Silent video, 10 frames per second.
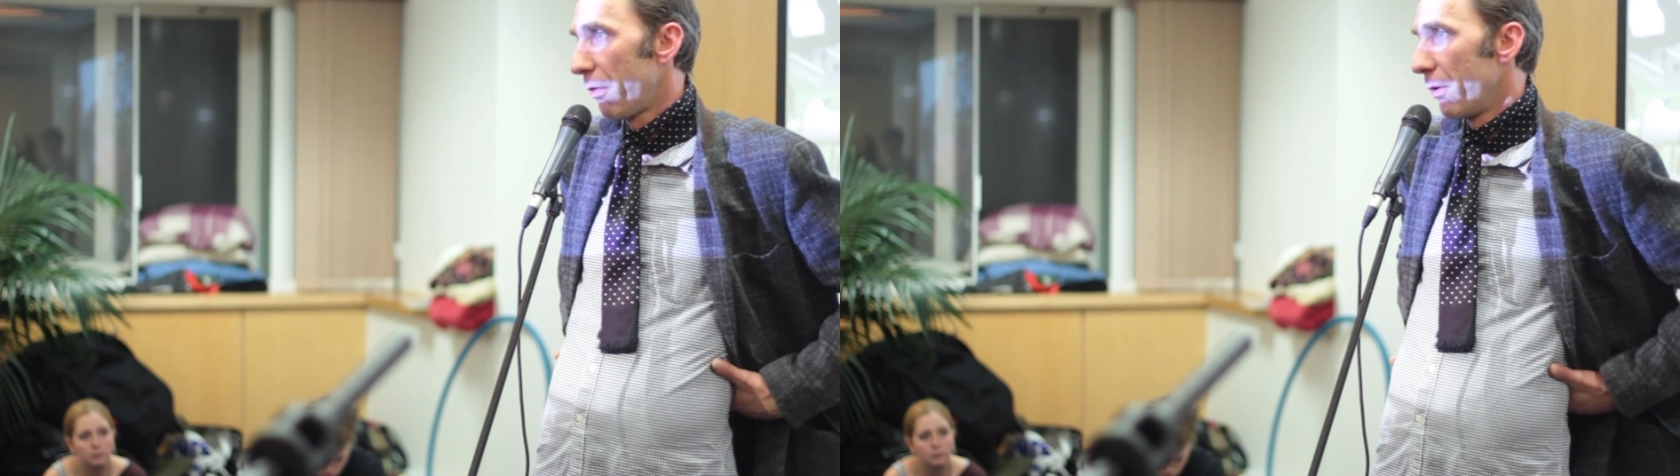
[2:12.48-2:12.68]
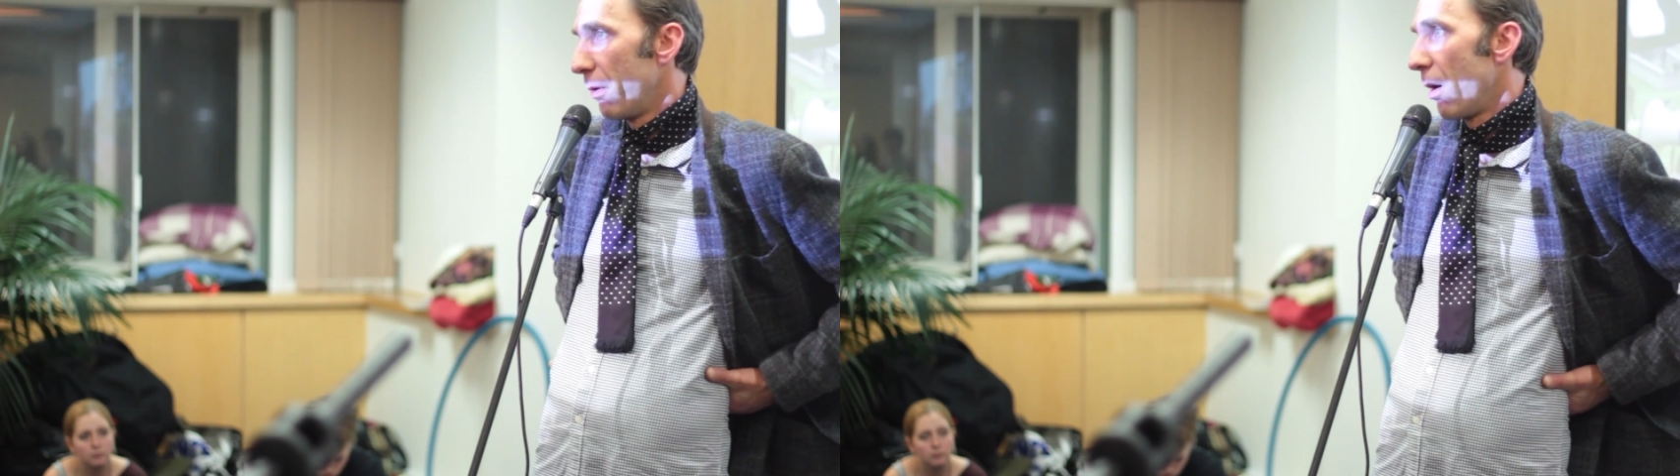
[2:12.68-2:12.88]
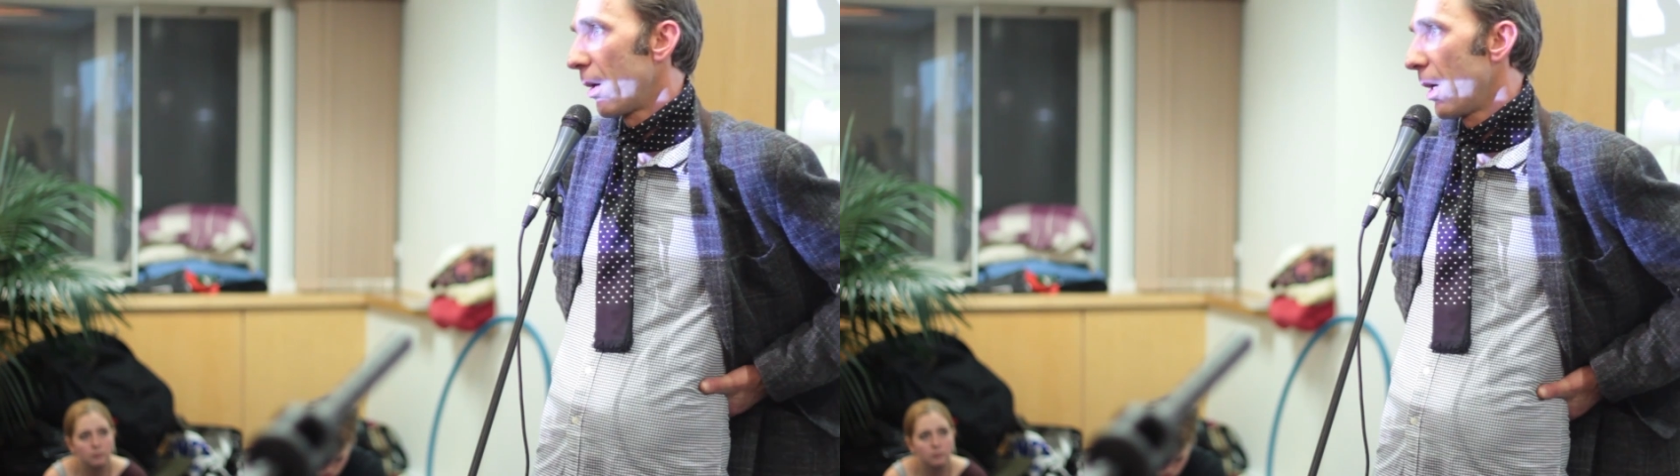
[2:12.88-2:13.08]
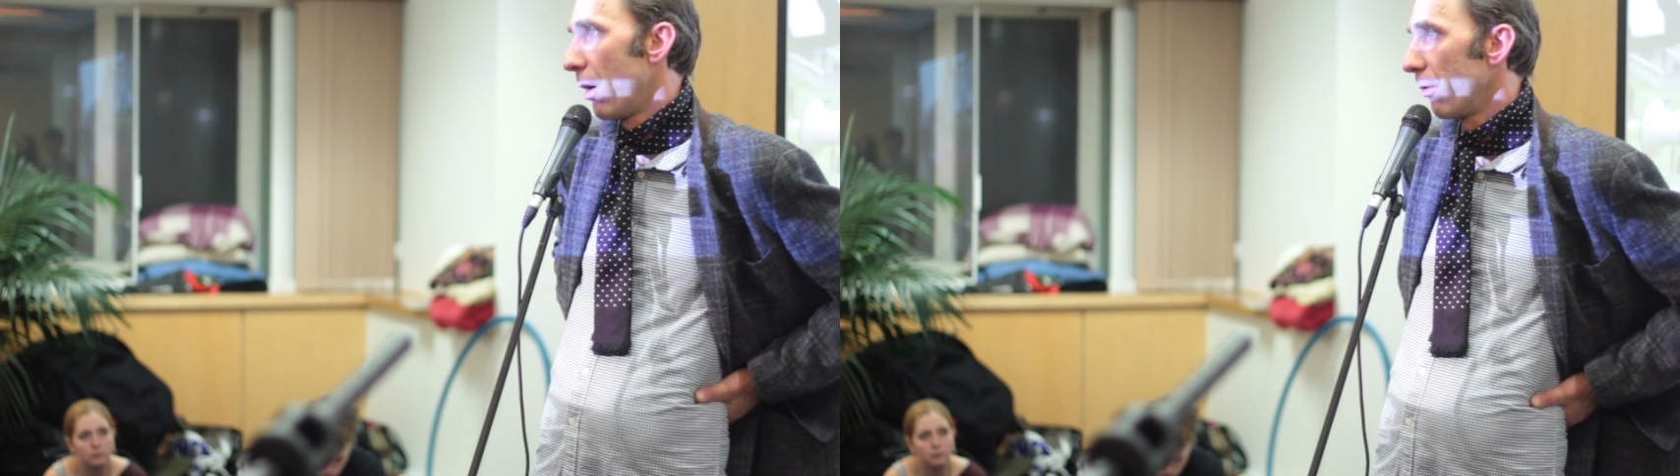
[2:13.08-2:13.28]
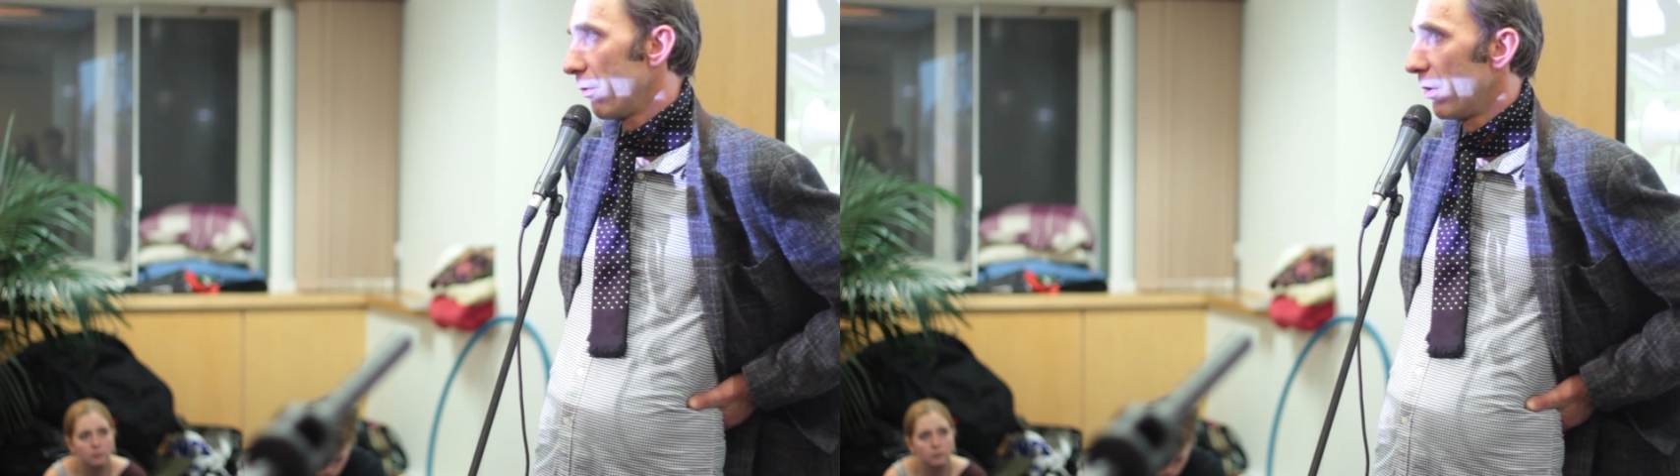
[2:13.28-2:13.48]
through our
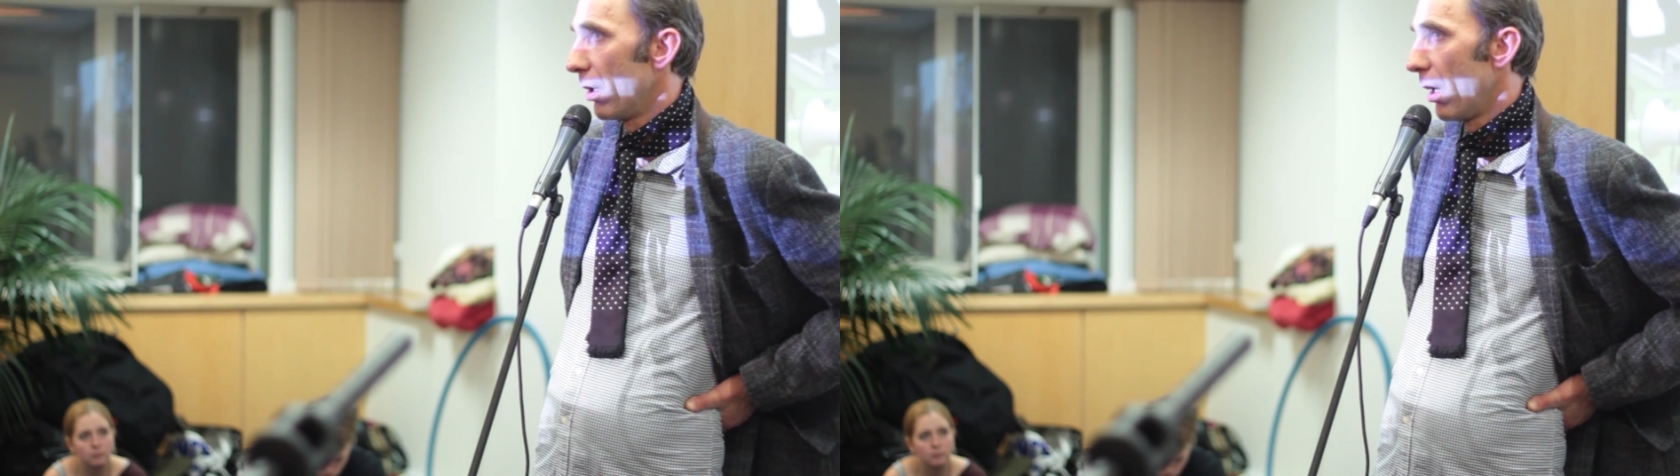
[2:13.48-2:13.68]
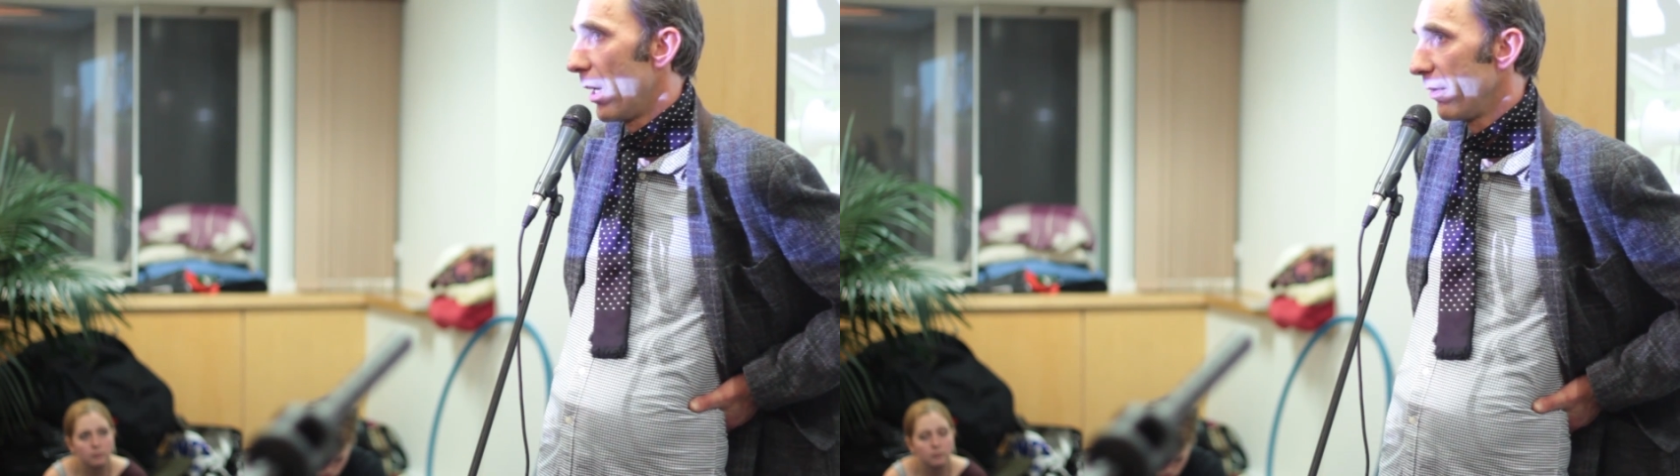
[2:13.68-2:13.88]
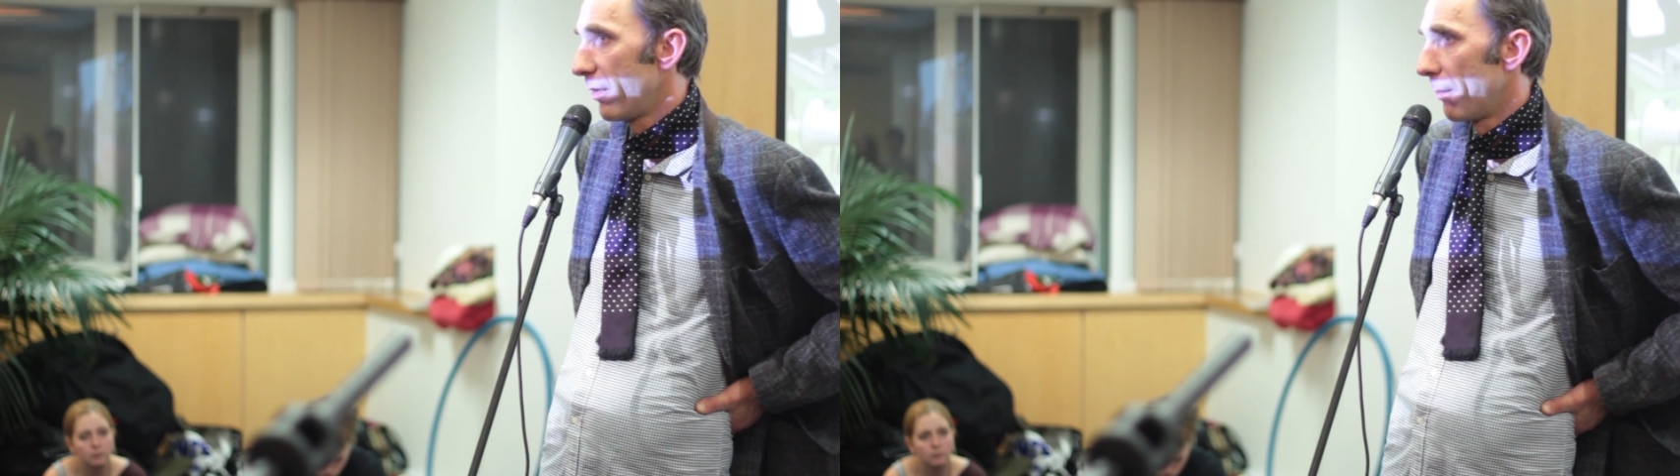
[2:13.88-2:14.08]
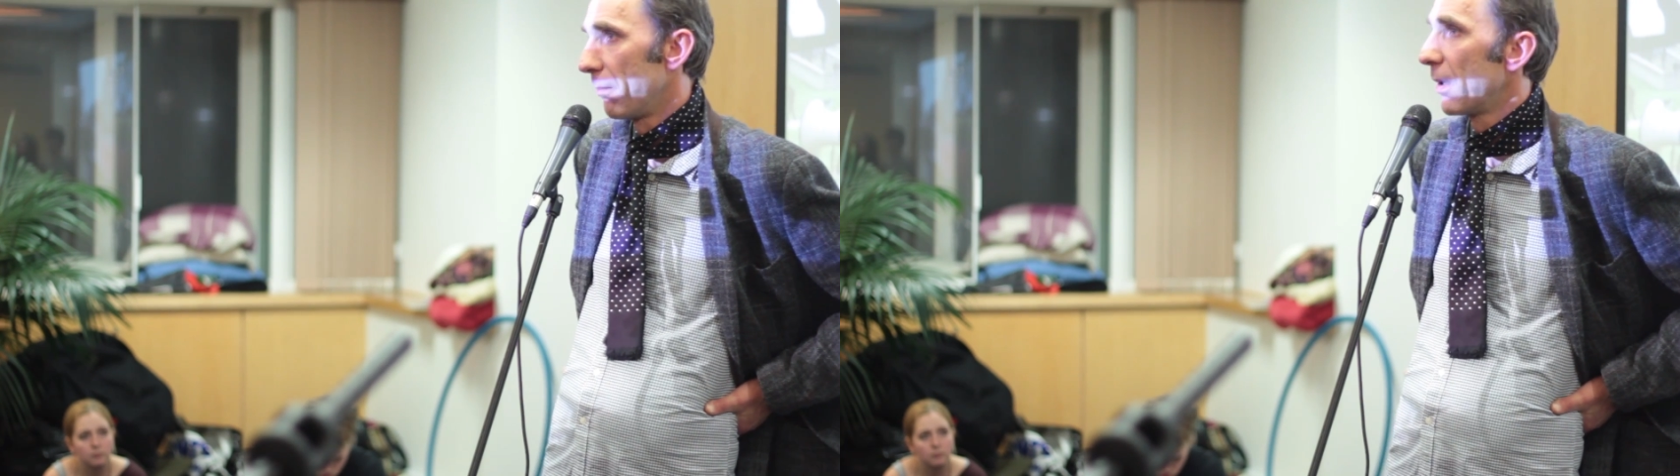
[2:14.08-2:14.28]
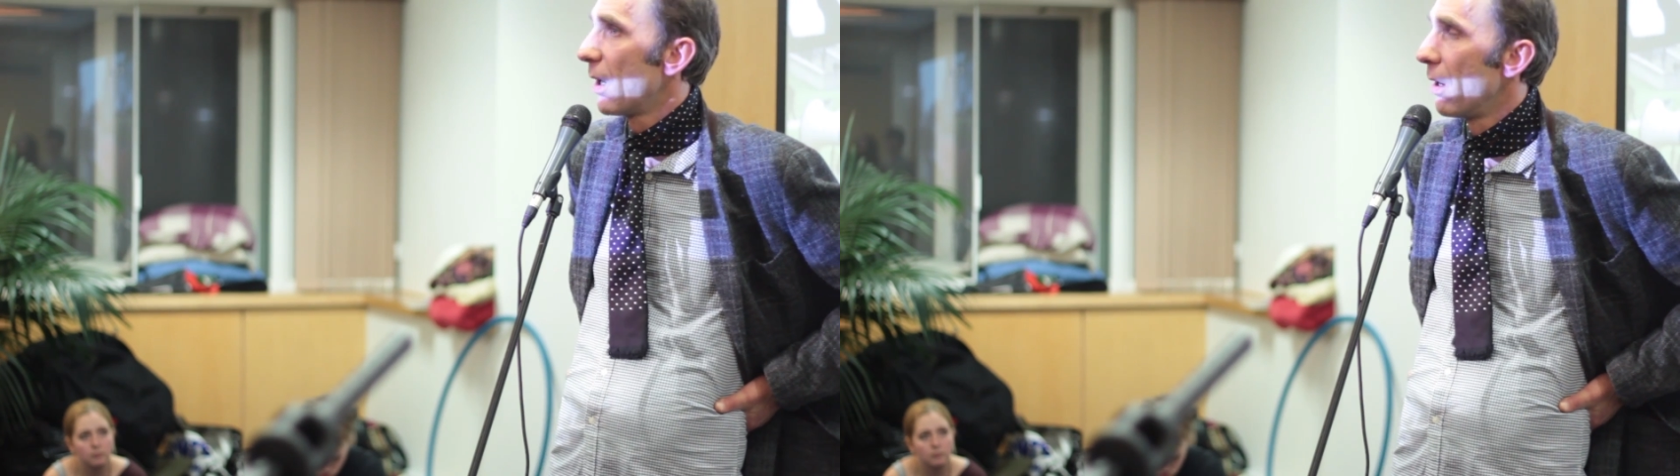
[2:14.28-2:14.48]
culture like some